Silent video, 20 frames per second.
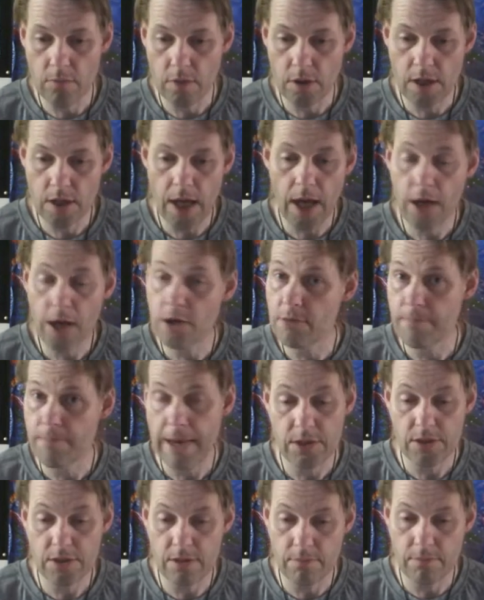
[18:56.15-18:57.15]
coloured
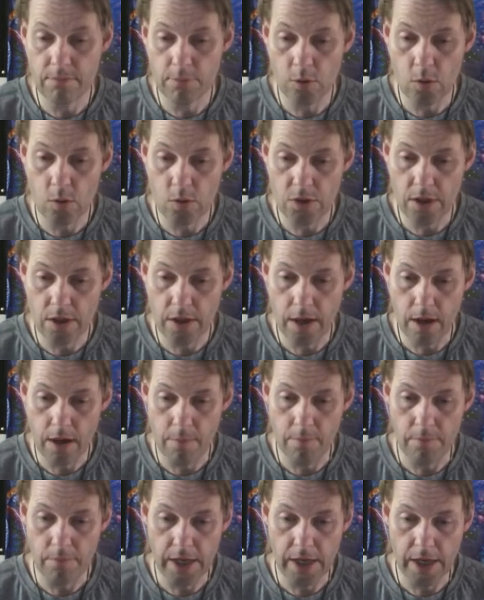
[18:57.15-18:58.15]
mana symbols
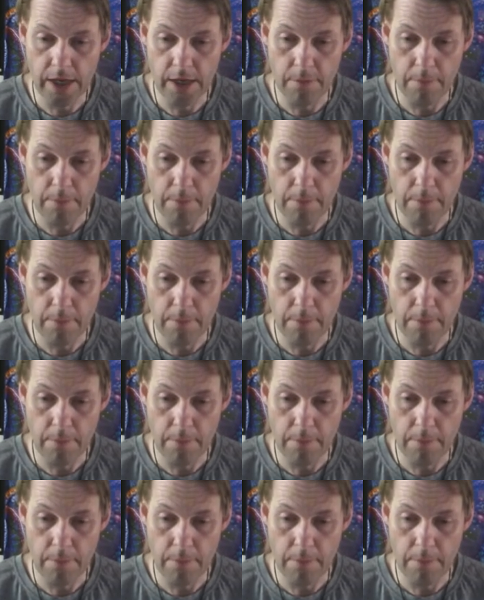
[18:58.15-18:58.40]
in